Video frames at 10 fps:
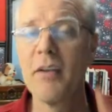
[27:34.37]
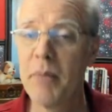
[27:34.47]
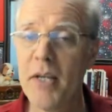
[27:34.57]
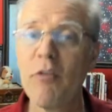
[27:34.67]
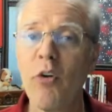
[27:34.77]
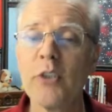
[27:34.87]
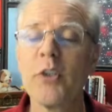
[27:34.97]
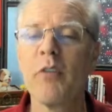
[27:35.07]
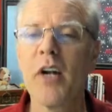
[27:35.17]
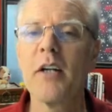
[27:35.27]
be a
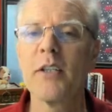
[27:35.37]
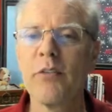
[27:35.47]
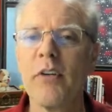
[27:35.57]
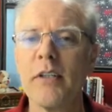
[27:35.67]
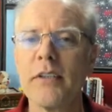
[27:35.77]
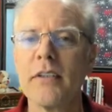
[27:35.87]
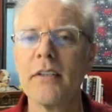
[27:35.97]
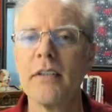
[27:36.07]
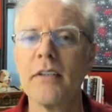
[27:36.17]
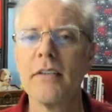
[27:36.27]
voiceover artist first.
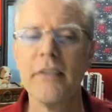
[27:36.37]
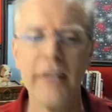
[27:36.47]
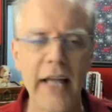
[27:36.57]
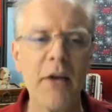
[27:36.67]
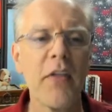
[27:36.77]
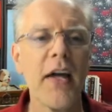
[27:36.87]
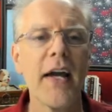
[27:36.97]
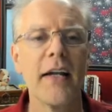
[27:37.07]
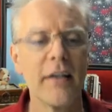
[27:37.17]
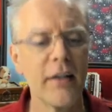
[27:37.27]
Nail
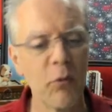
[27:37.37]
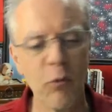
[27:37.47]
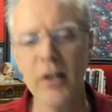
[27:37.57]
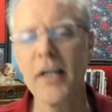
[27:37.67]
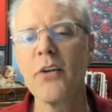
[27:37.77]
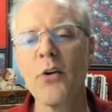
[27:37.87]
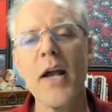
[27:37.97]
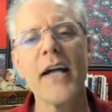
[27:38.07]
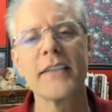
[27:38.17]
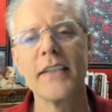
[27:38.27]
that. Work on your
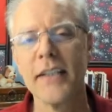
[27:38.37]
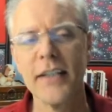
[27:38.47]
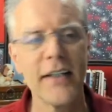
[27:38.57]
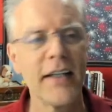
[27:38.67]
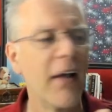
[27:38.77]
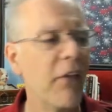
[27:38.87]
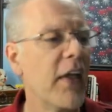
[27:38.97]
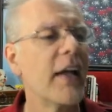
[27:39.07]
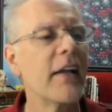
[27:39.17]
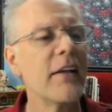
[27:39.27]
acting. And
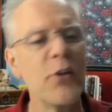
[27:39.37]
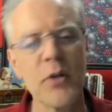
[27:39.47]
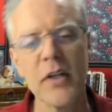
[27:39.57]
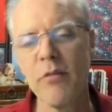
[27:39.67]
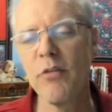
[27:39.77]
then you can, if